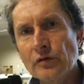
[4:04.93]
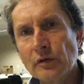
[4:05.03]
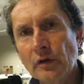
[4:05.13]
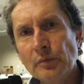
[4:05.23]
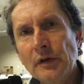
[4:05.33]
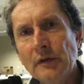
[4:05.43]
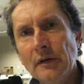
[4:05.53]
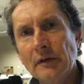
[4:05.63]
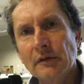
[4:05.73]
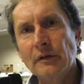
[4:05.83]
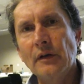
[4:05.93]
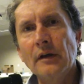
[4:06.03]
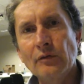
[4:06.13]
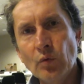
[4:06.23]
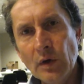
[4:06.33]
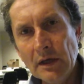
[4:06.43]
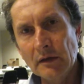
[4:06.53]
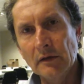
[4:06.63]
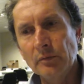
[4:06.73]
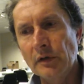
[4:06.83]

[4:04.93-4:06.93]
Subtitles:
It should not be seen as a sign of weakness,